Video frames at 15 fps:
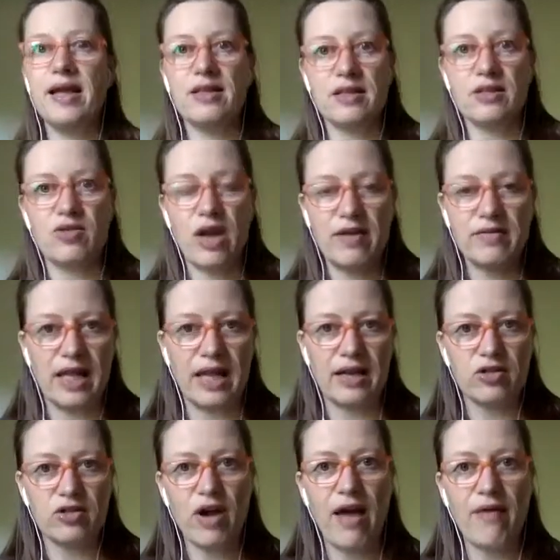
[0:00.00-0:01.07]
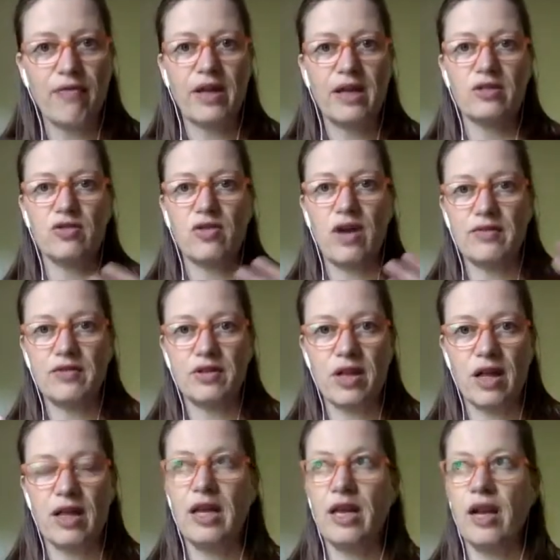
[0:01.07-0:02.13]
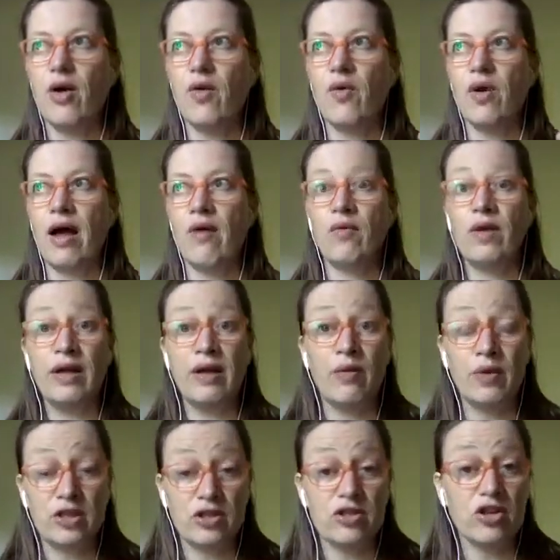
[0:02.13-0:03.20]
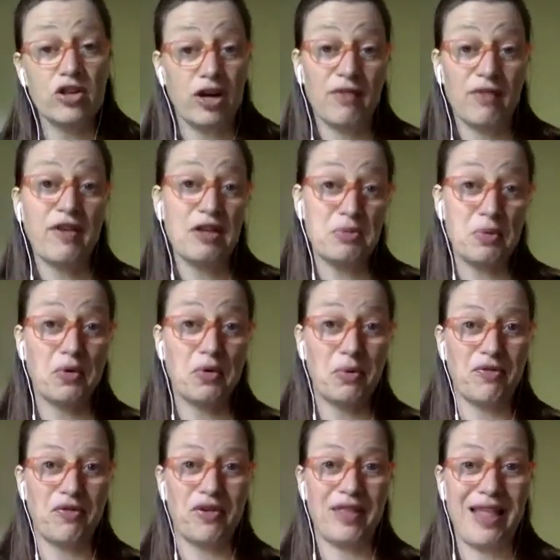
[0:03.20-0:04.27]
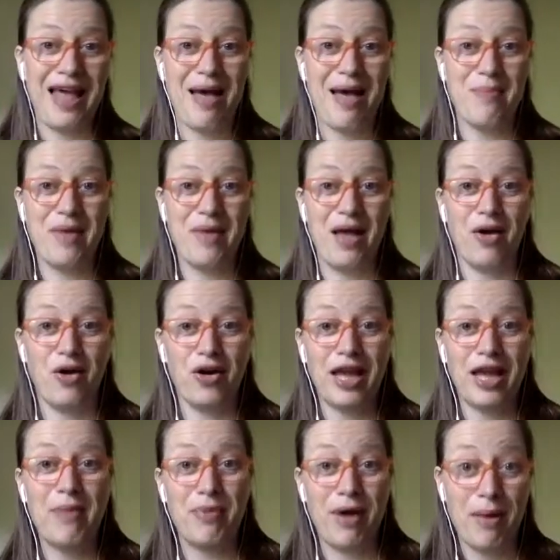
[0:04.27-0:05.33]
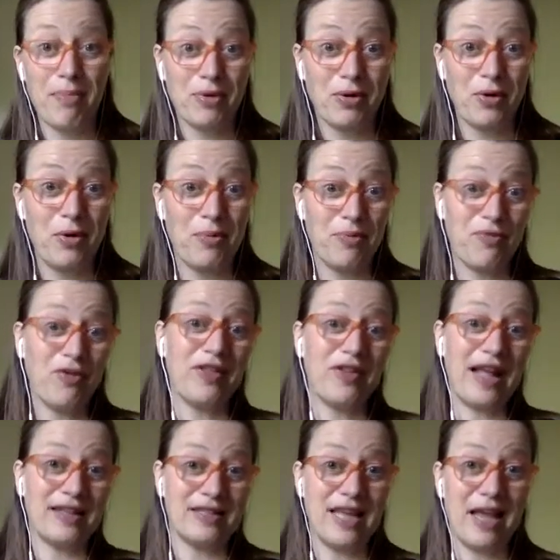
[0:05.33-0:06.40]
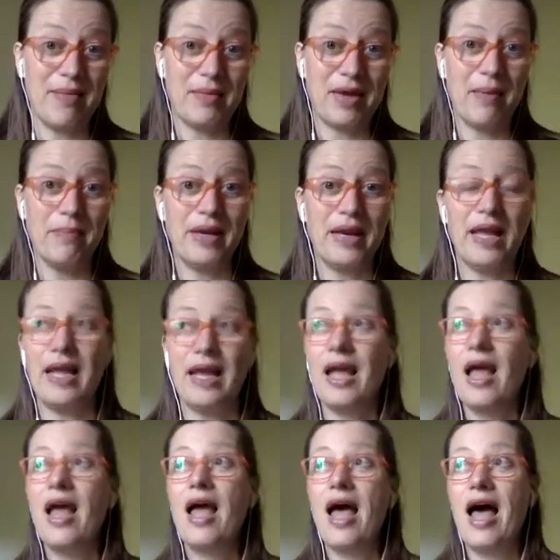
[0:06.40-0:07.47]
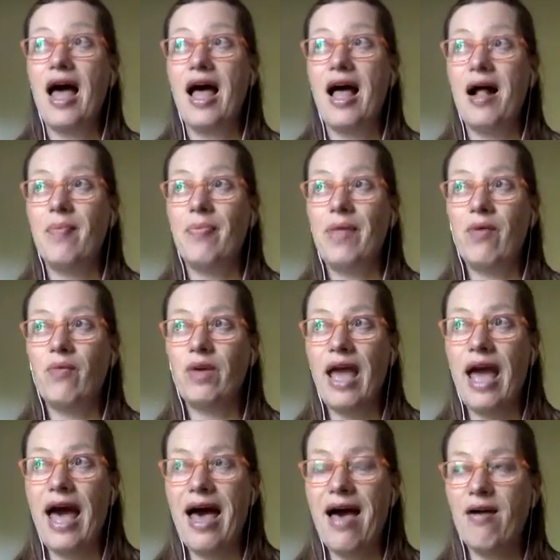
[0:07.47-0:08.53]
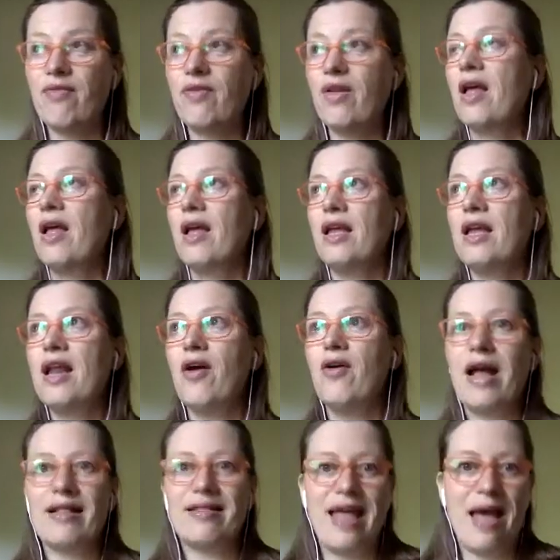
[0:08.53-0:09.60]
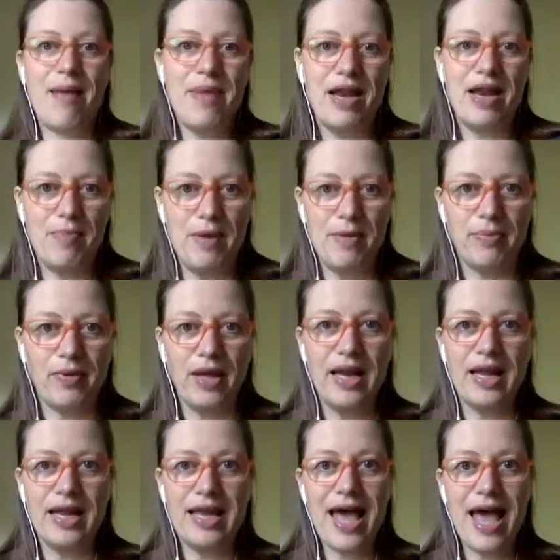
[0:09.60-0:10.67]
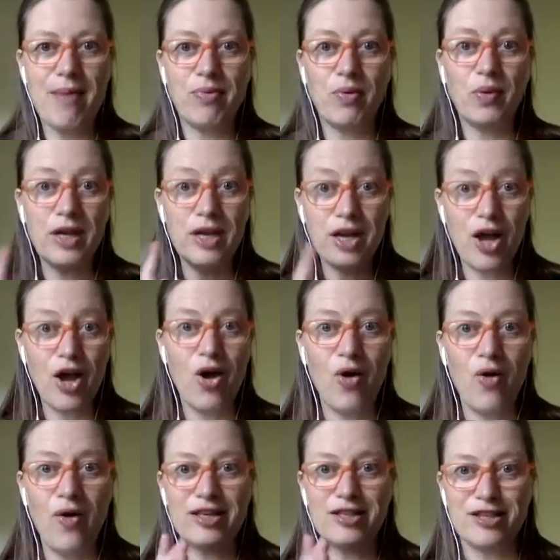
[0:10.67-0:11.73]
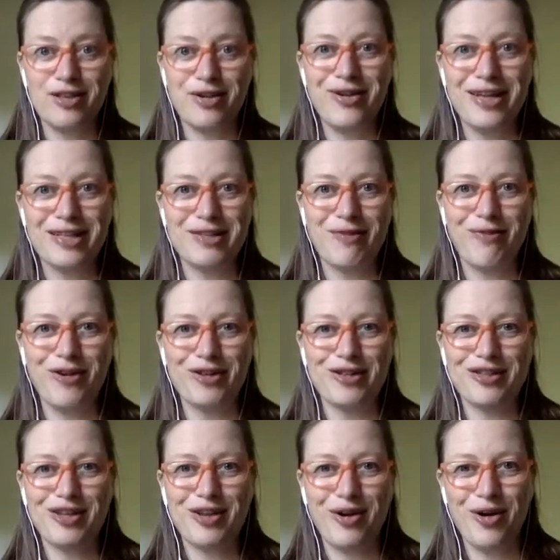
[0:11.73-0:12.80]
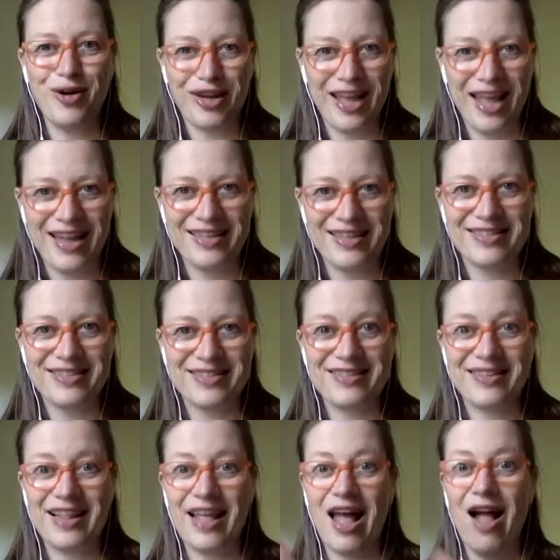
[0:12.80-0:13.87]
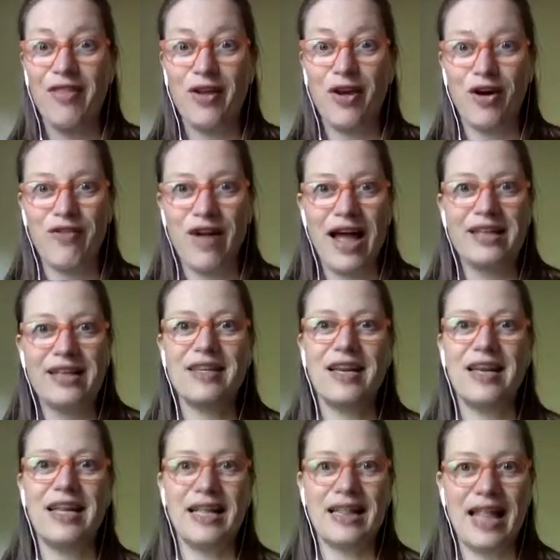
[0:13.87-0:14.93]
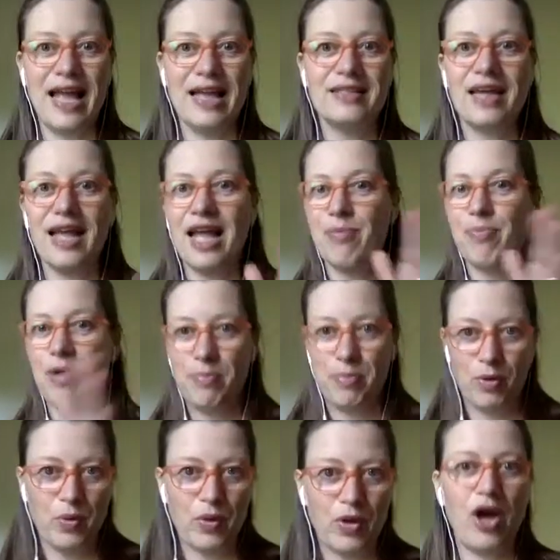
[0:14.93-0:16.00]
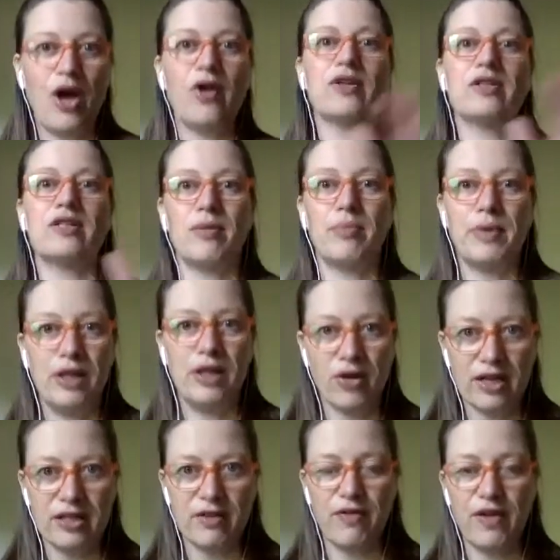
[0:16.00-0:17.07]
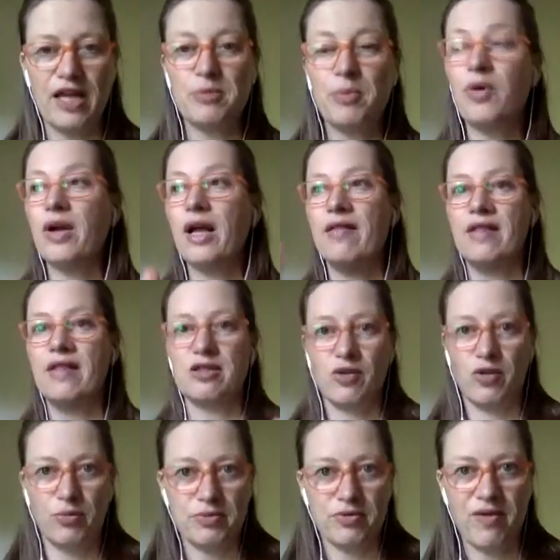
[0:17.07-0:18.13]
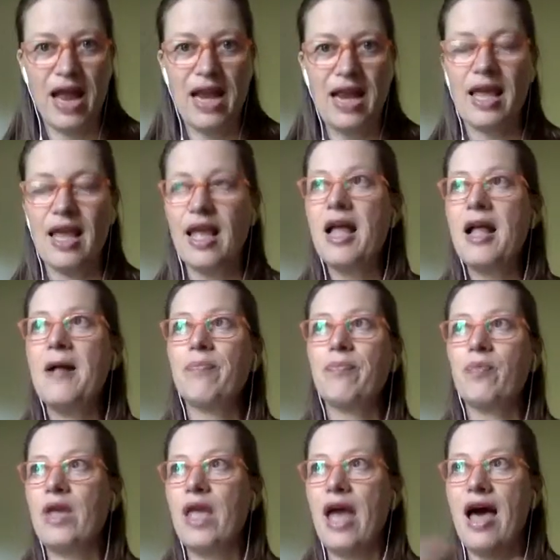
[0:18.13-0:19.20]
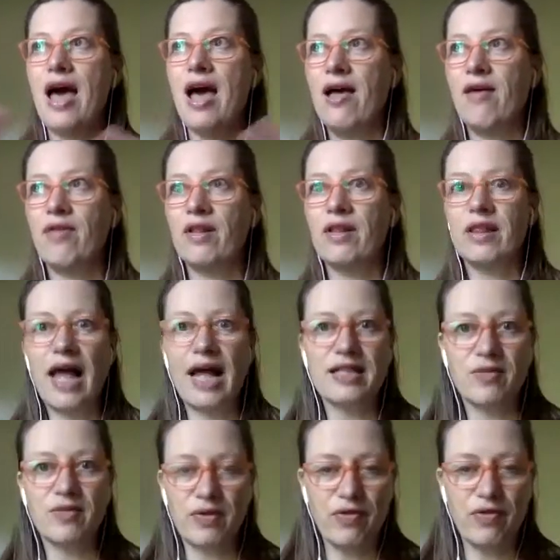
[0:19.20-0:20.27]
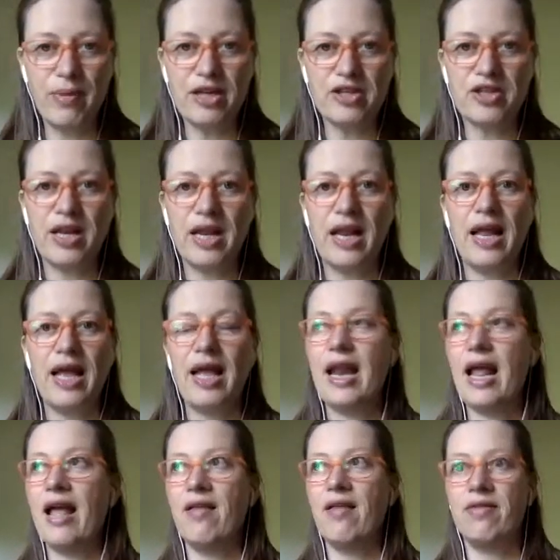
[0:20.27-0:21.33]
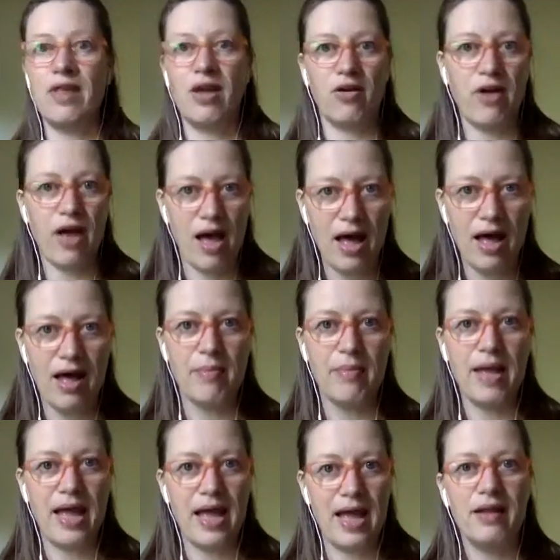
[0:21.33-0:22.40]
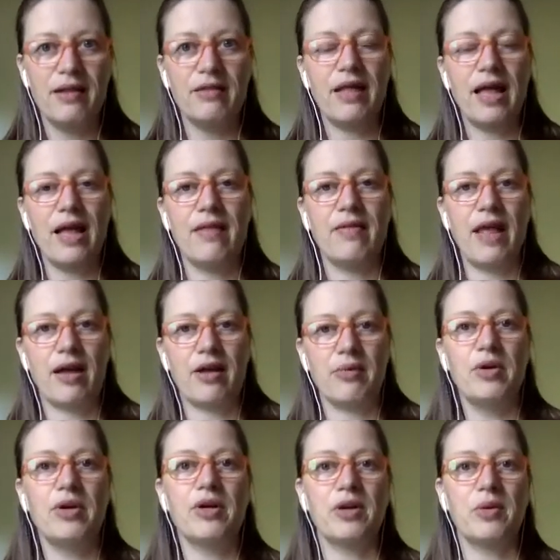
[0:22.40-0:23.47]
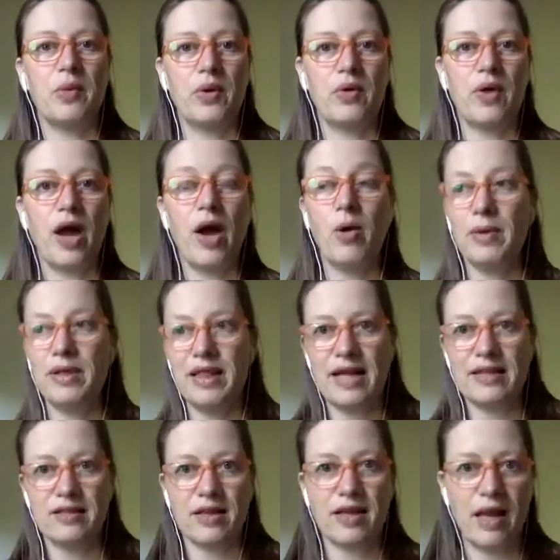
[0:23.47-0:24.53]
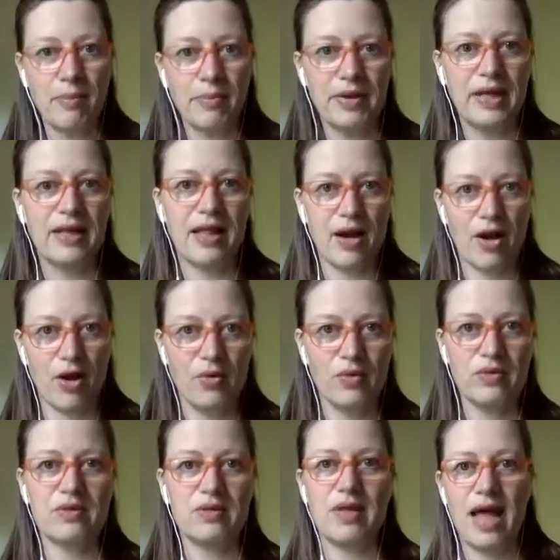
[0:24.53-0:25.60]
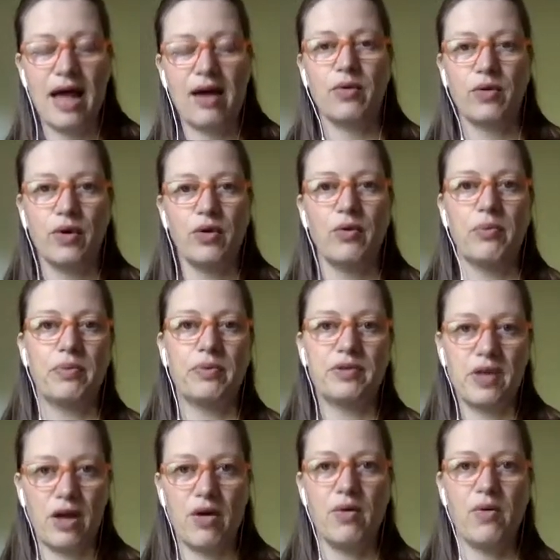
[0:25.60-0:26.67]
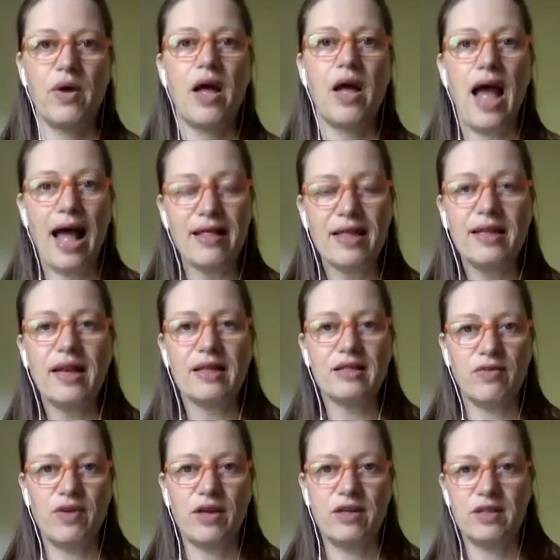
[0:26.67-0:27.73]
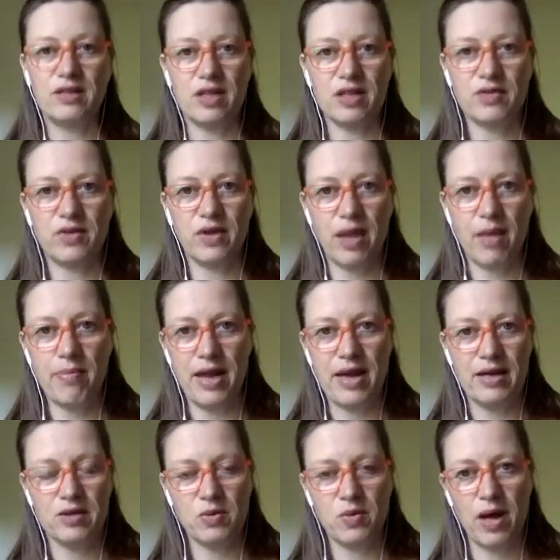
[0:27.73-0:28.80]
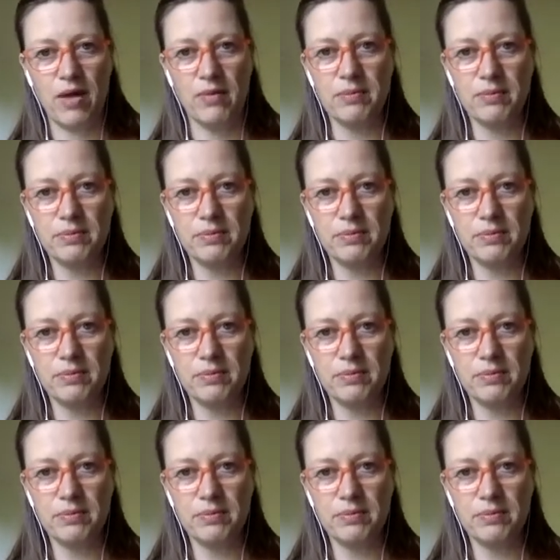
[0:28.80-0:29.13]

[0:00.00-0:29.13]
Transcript: because it drives a lot of traffic. It drives, we just started a Facebook group for them, a hurricane prep group for that same company. And we have, not that many people in it yet, but we know as soon as the first hurricanes on the horizon in the Atlantic, people will go because they'll be looking to Facebook, and this group's ready. We have lots of information in it, and they'll come, and then that community will grow. But that's a company that owns that group. So I think that's a very successful campaign as well.